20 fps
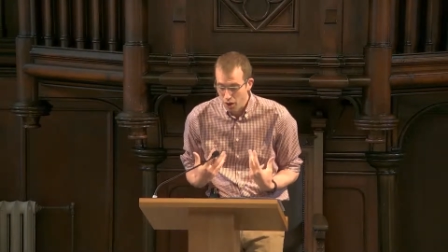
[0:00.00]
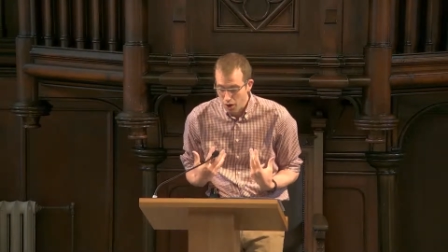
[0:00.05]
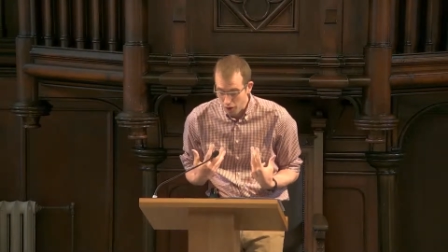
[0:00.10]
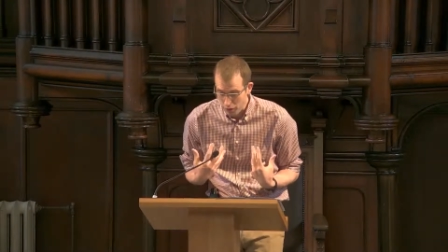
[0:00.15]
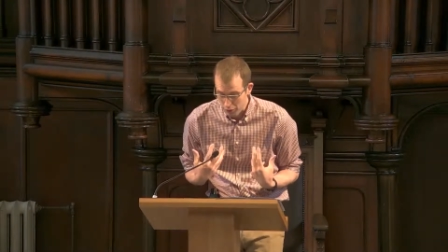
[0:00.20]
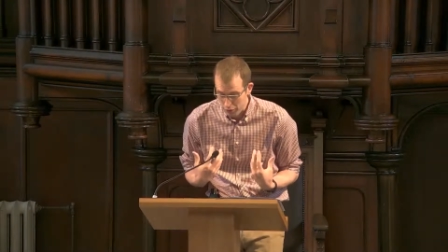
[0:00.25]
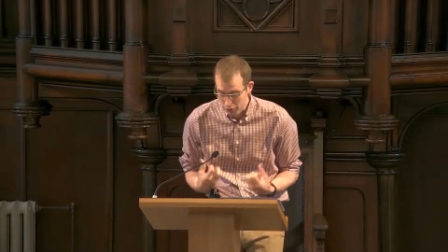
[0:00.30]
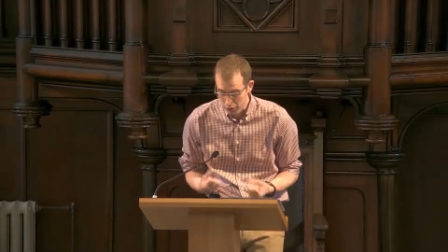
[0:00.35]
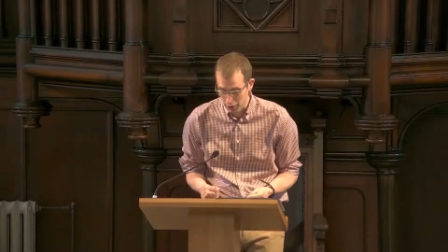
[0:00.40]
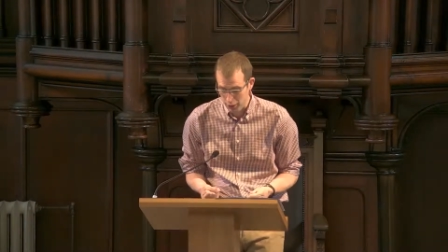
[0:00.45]

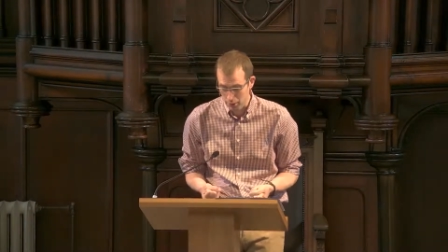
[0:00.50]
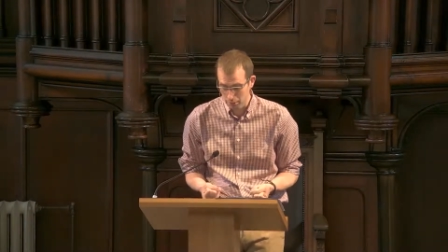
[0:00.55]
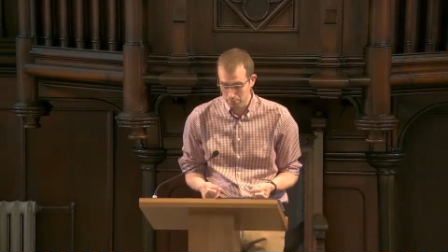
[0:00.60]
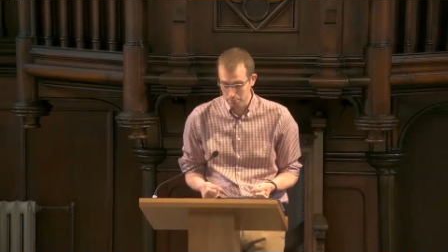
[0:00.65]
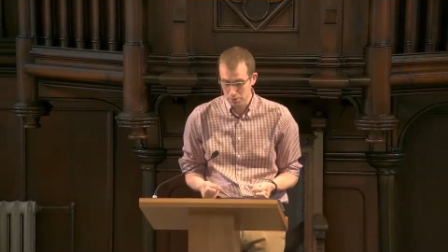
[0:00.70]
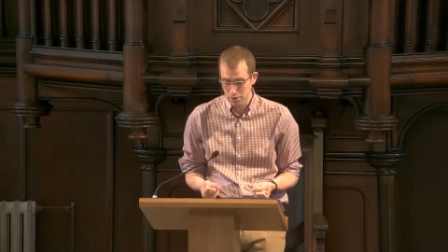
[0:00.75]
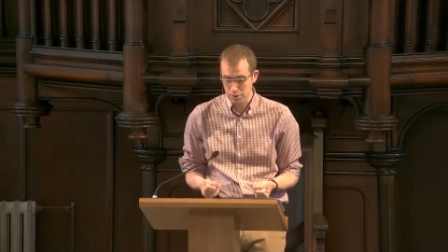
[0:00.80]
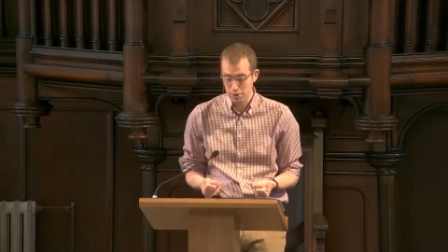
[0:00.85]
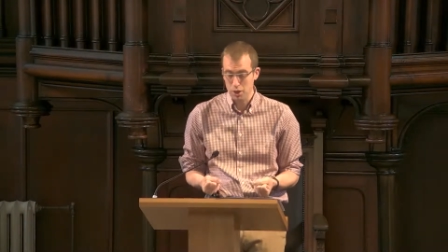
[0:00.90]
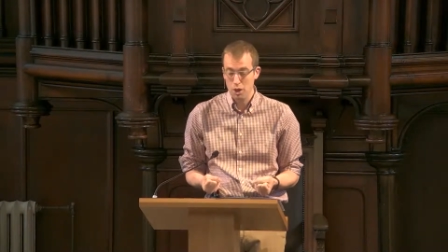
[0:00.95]
of
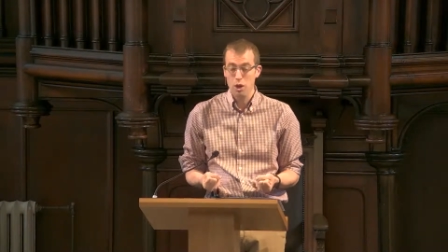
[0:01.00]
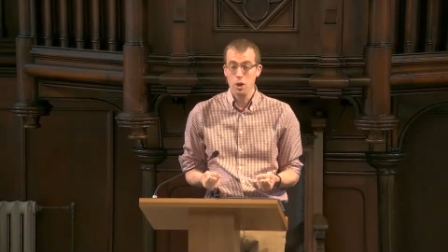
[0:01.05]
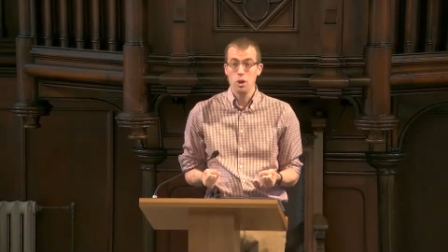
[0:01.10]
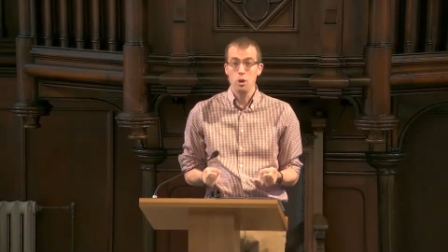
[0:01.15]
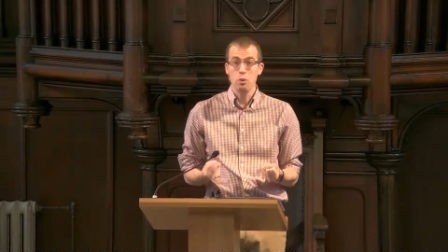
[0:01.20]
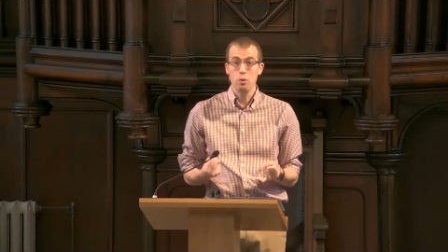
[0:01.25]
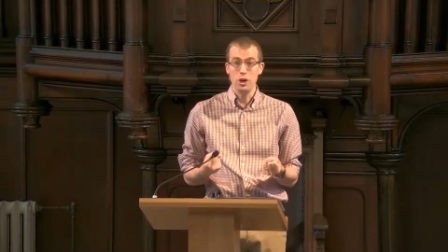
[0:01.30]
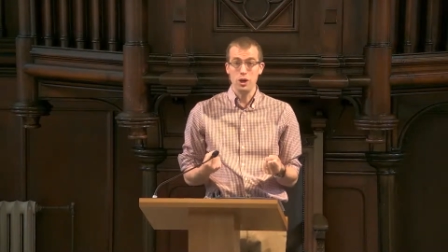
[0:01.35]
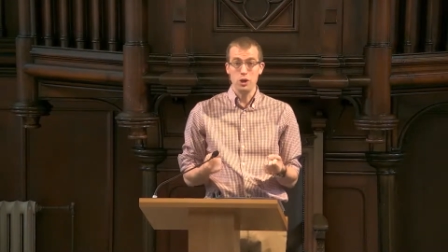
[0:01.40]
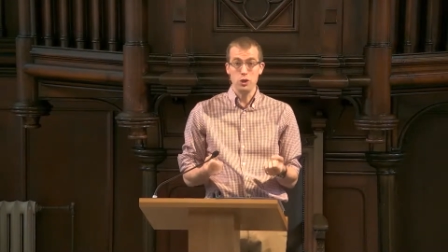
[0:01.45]
shops
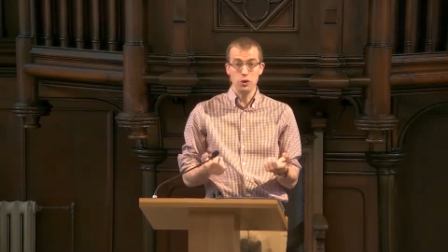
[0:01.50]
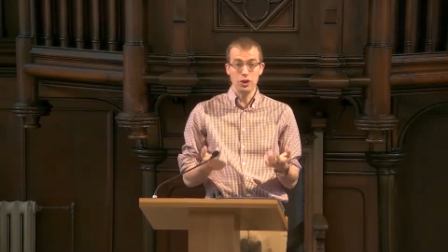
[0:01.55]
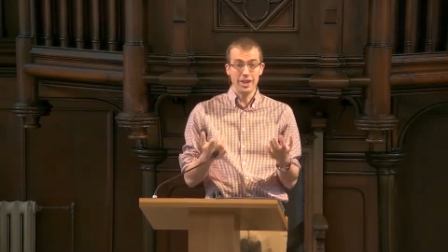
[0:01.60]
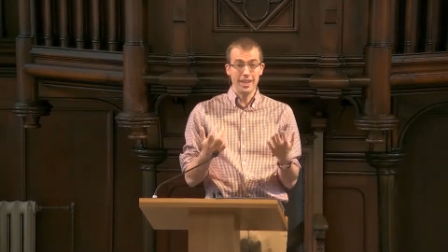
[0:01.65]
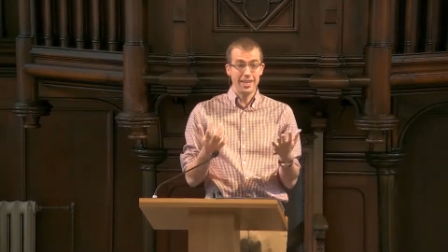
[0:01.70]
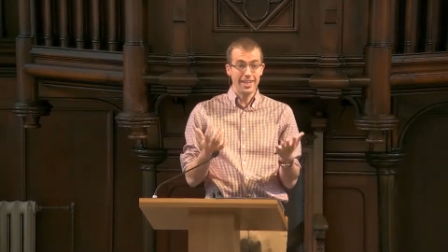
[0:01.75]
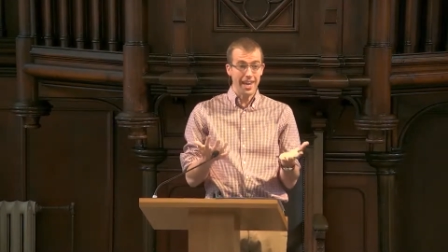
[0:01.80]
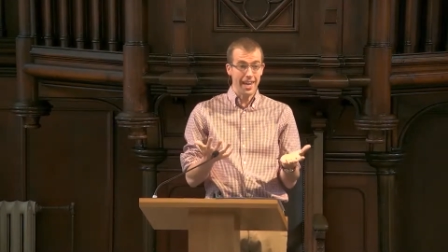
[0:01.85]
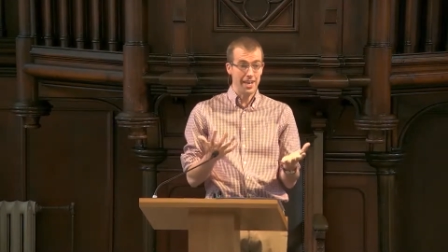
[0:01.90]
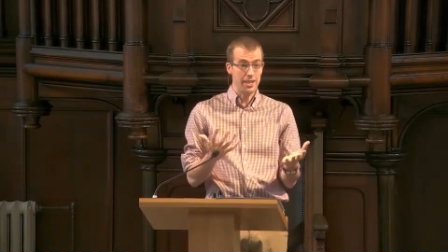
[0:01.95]
where you can
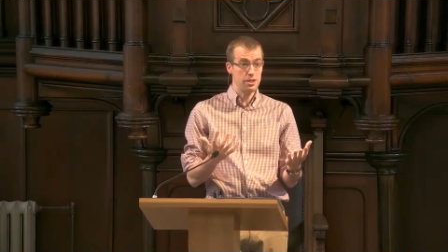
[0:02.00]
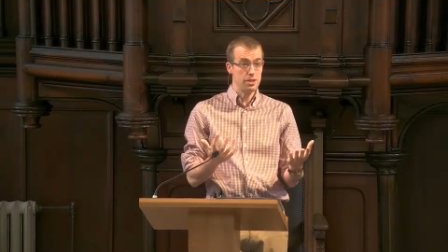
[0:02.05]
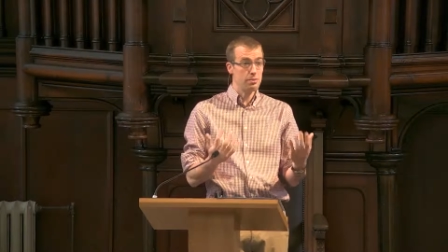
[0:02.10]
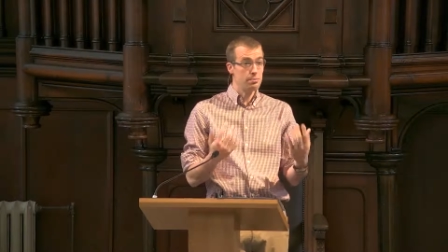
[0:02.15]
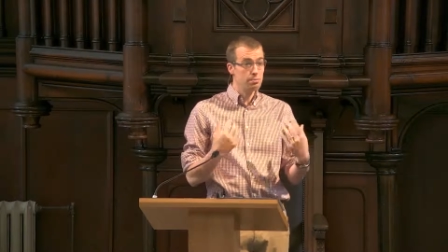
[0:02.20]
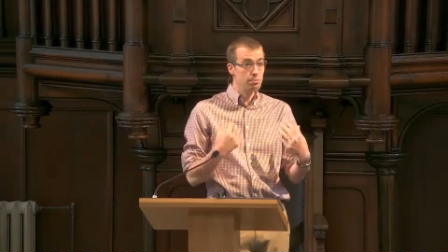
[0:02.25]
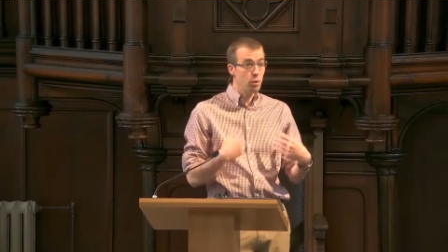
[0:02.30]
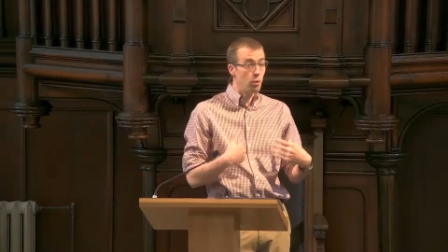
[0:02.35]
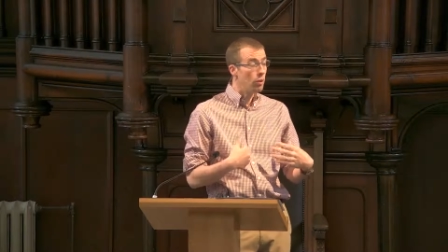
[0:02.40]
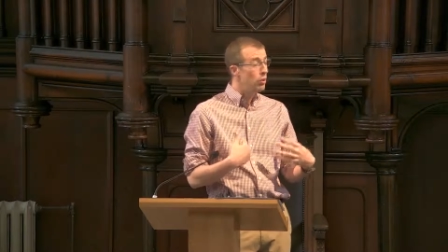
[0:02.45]
get
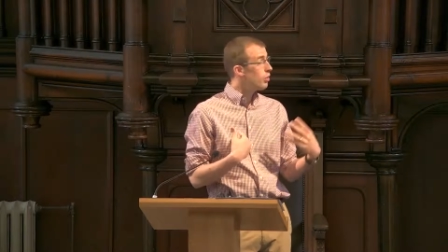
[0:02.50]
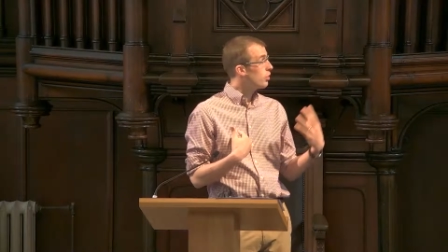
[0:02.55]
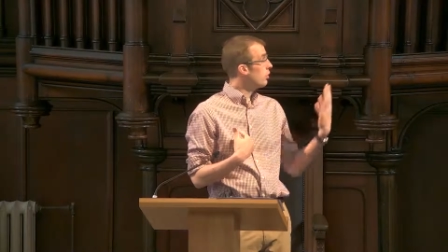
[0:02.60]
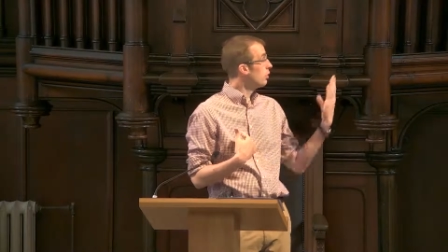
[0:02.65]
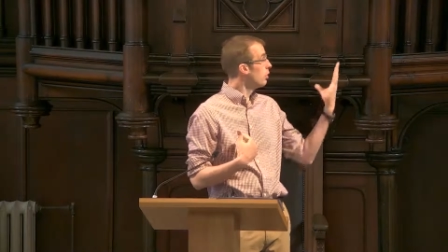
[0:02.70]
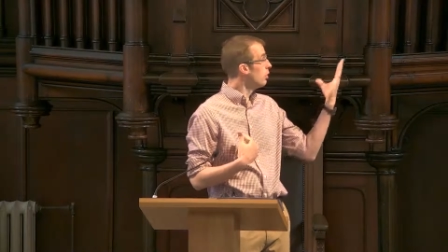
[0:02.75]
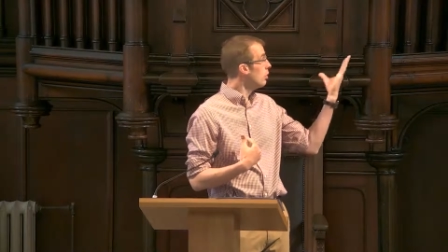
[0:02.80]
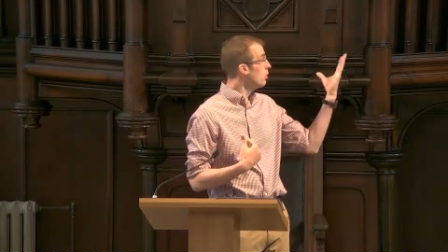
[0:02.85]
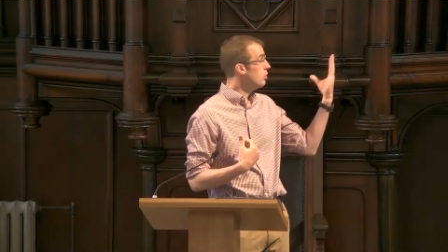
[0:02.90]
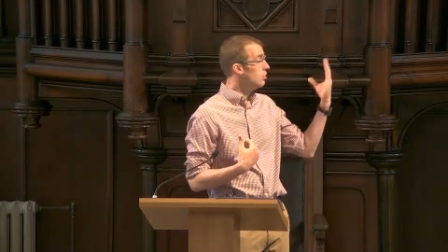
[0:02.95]
more
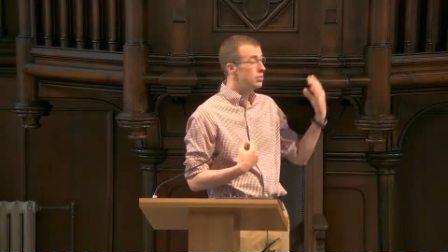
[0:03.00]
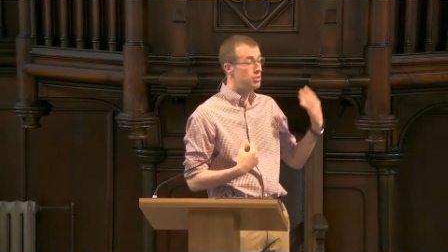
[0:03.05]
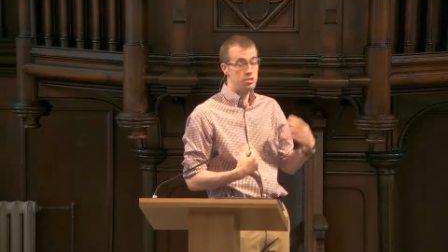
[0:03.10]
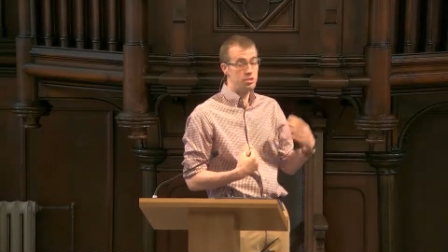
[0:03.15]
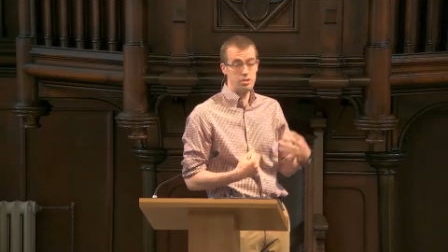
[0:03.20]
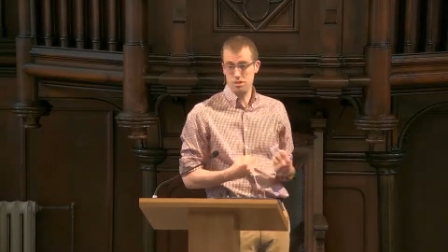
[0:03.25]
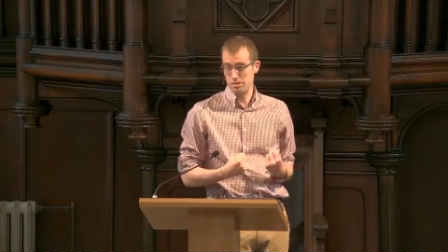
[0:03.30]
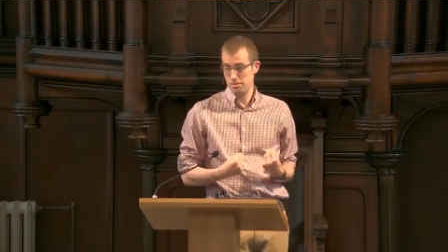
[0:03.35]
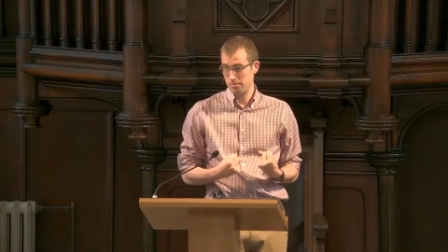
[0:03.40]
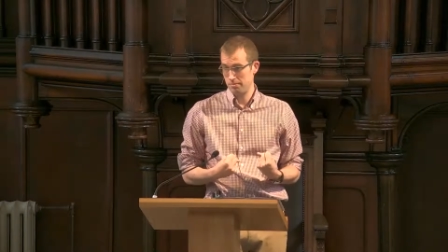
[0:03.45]

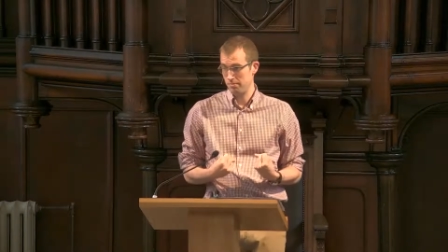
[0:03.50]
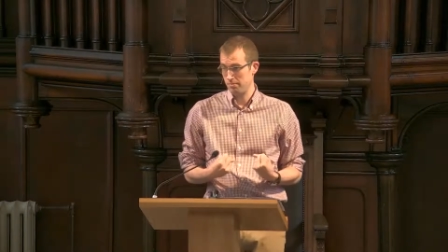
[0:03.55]
goods,